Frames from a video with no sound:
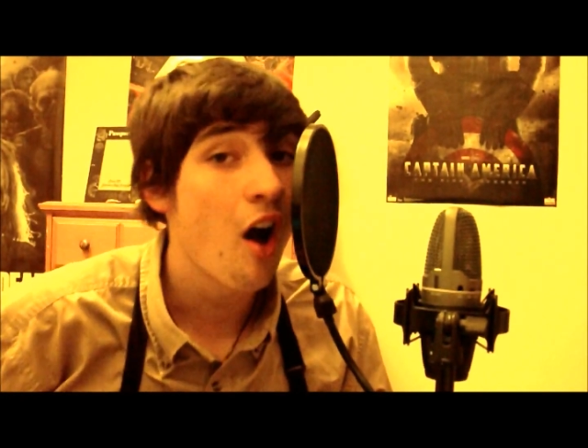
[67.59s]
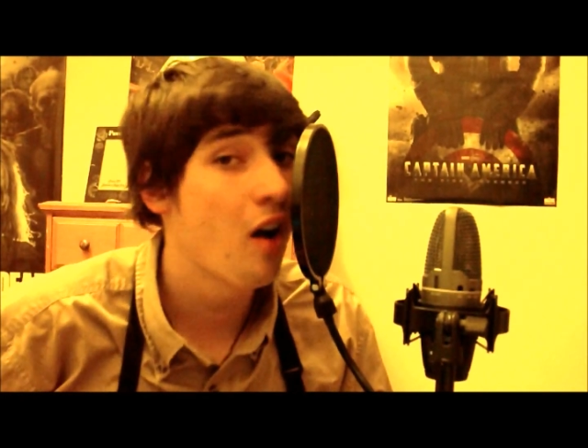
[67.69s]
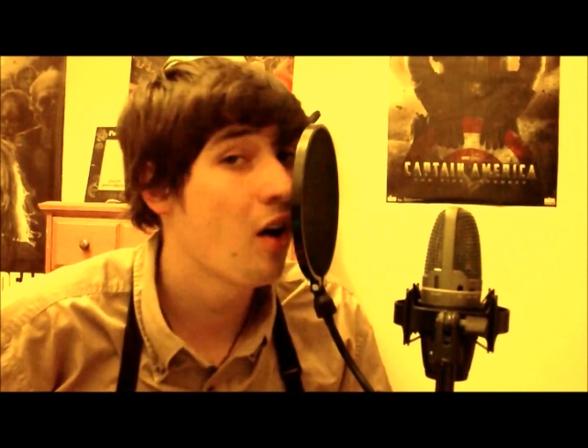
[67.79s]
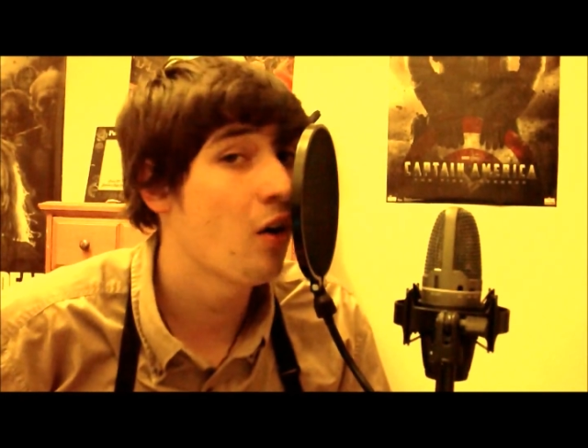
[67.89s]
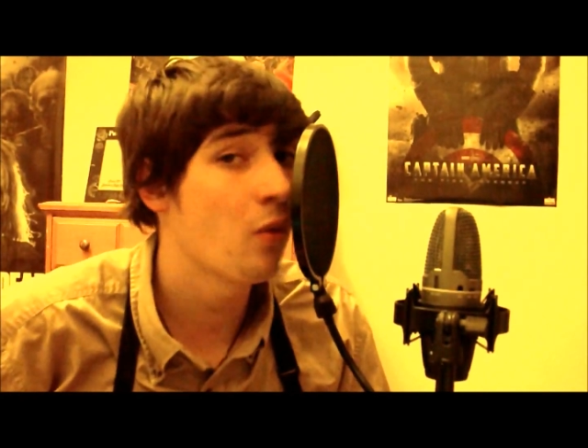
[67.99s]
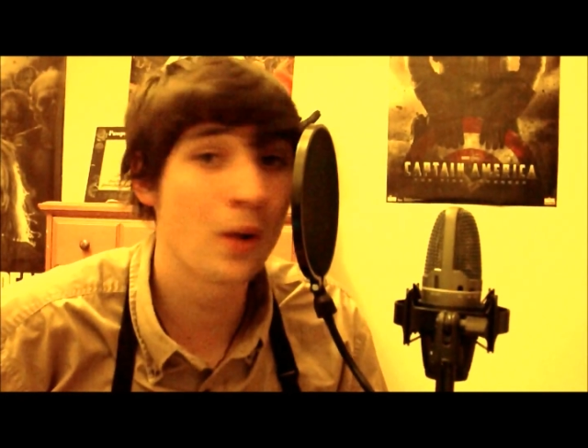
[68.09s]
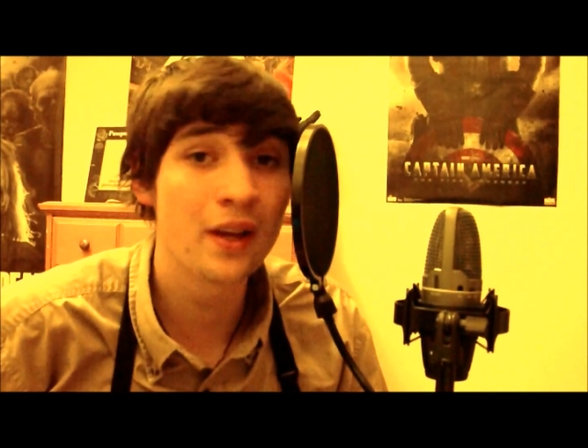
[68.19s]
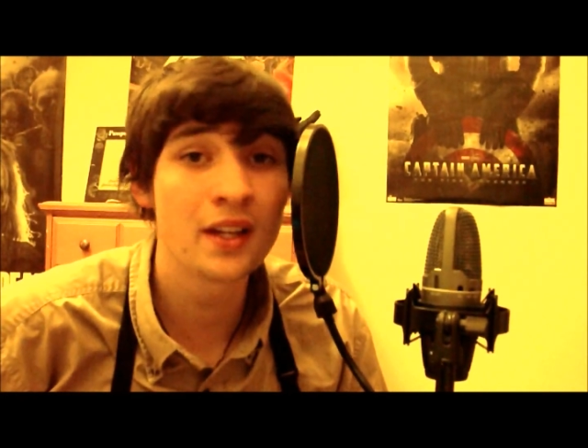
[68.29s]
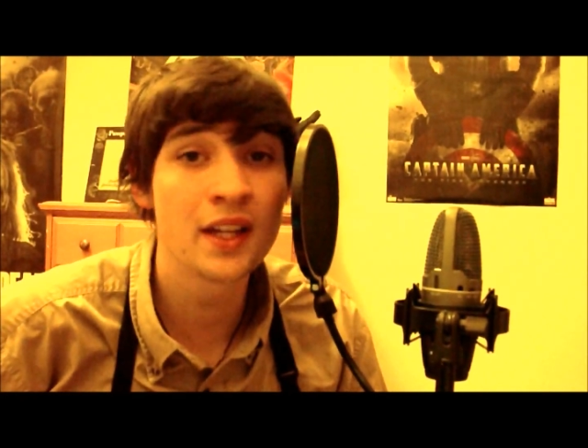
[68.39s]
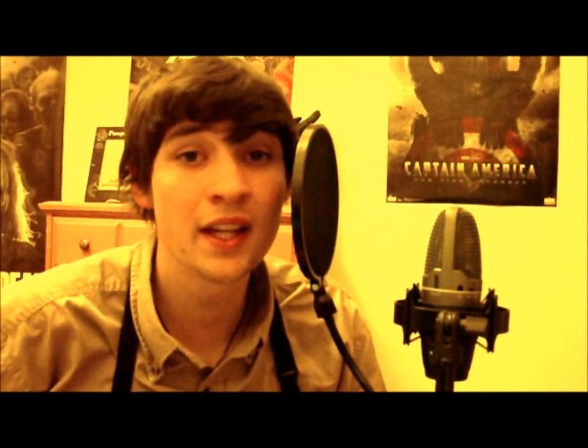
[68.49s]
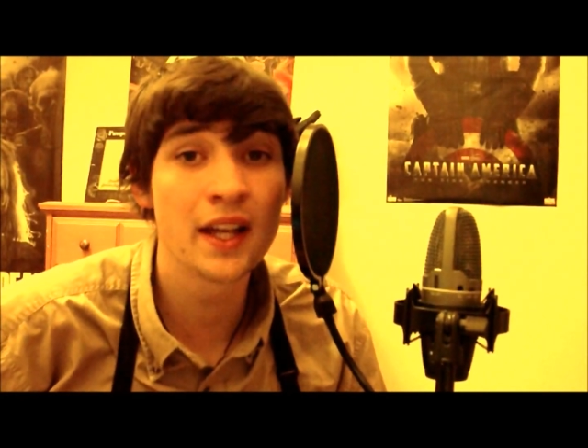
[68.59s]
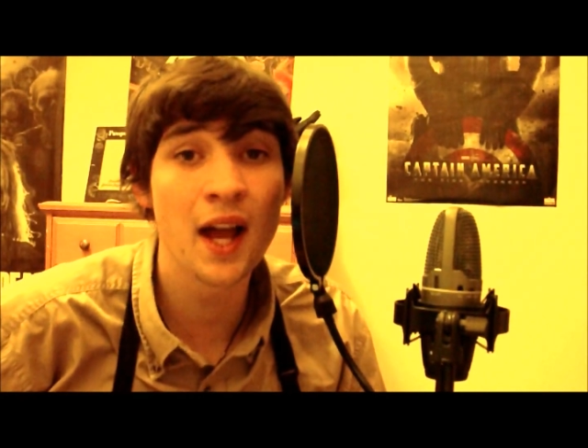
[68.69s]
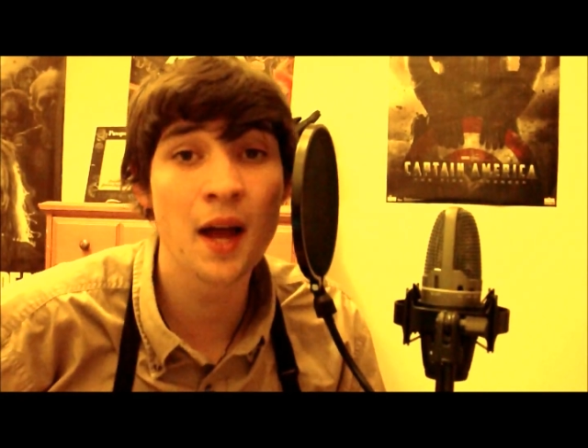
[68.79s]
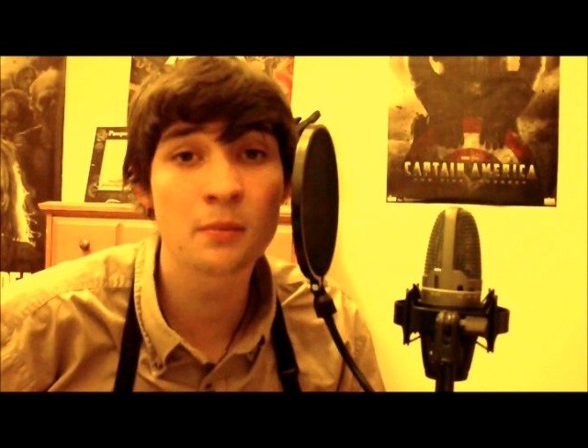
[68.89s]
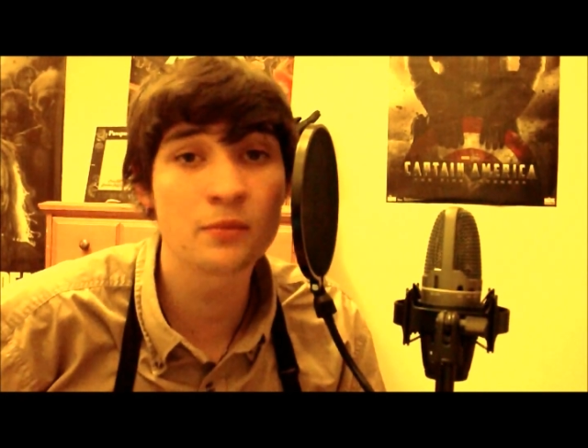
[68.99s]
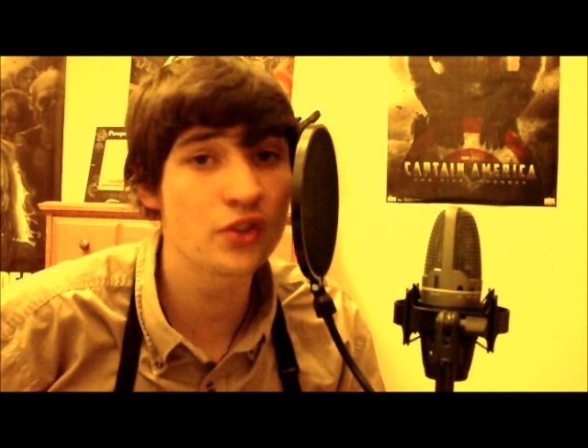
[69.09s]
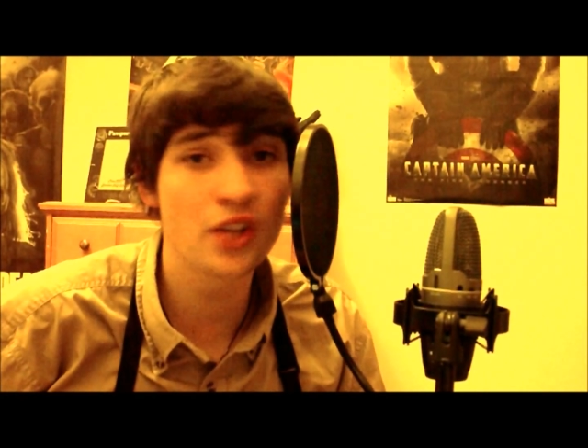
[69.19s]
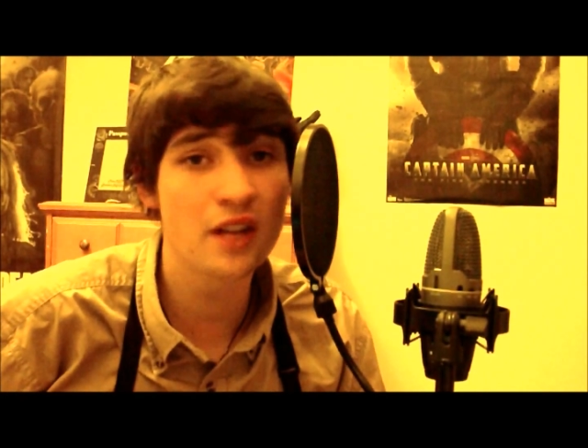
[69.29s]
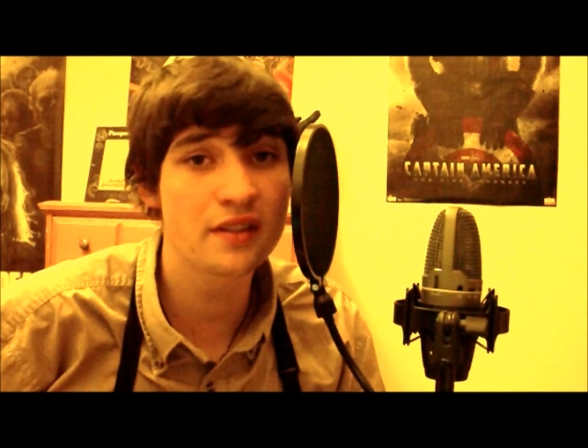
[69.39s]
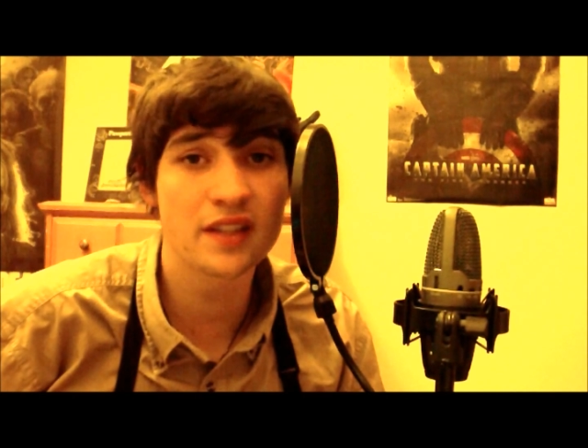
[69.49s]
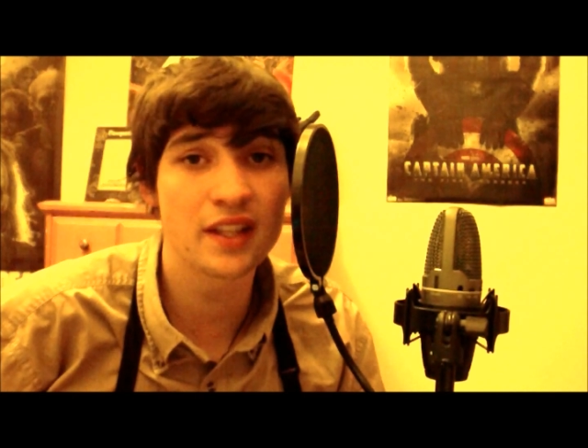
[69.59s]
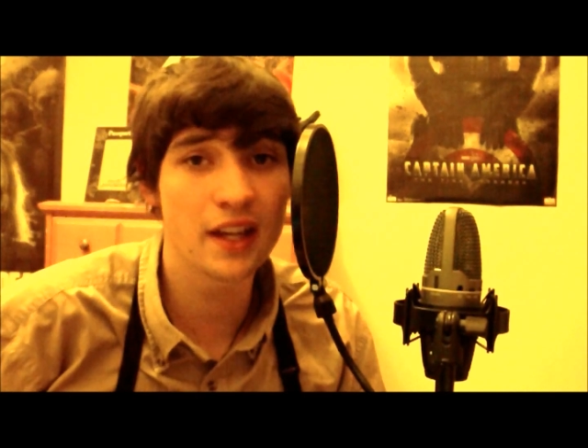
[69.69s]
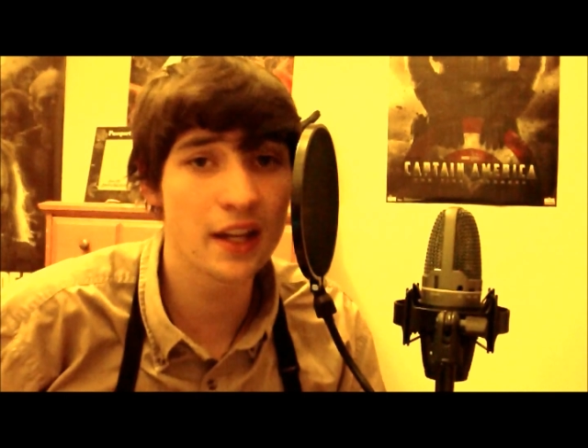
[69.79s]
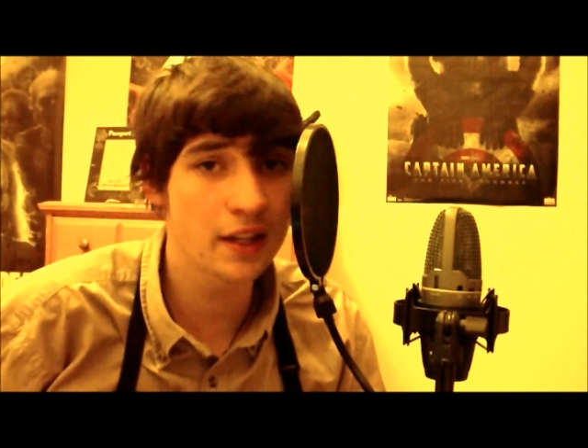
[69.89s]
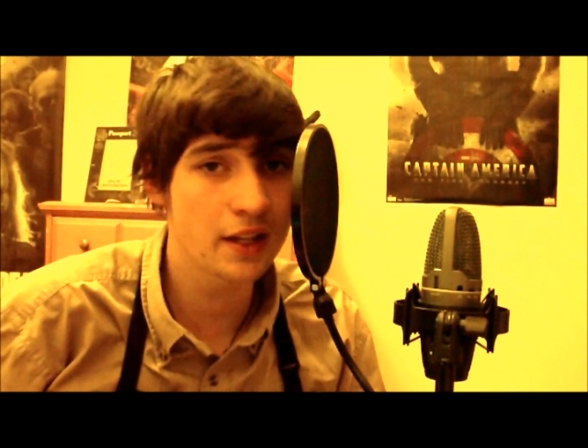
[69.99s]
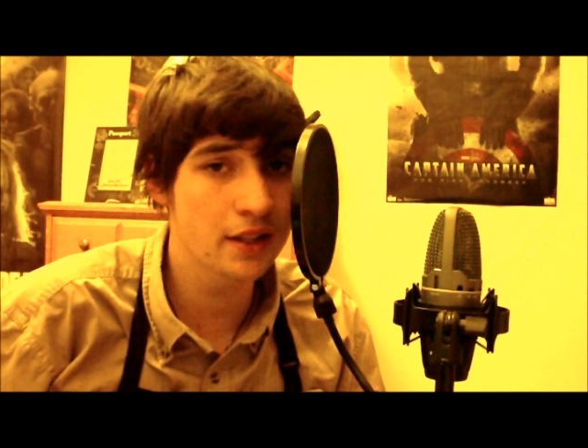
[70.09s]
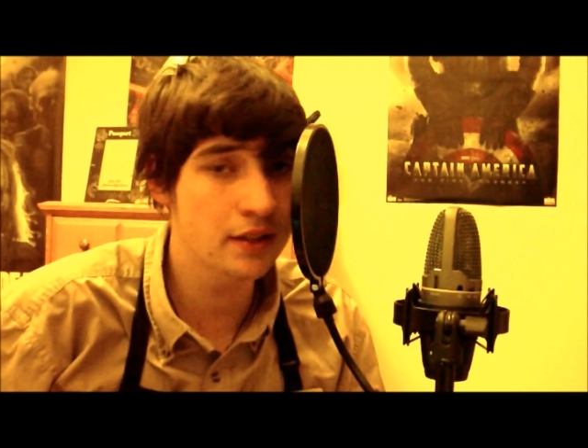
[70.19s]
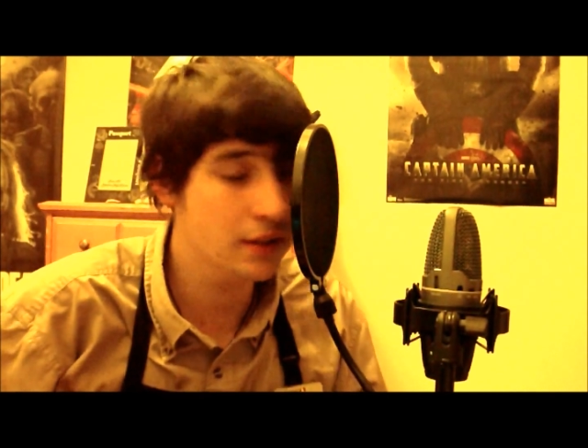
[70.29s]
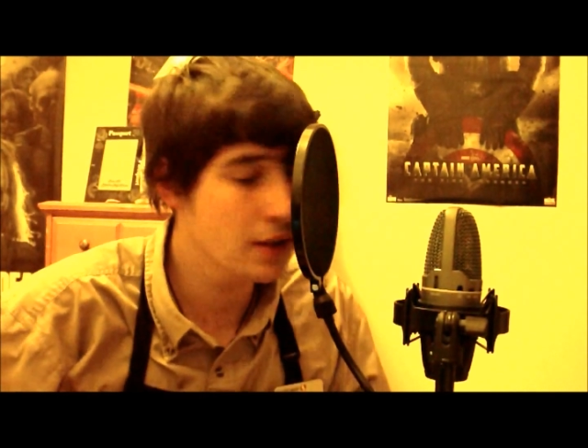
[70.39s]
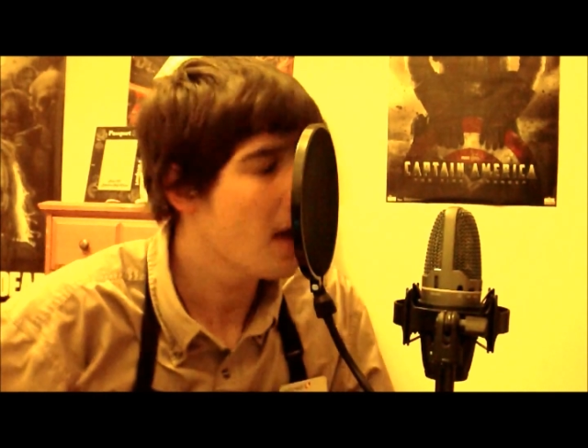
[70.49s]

Oh, wait, I'm just kidding.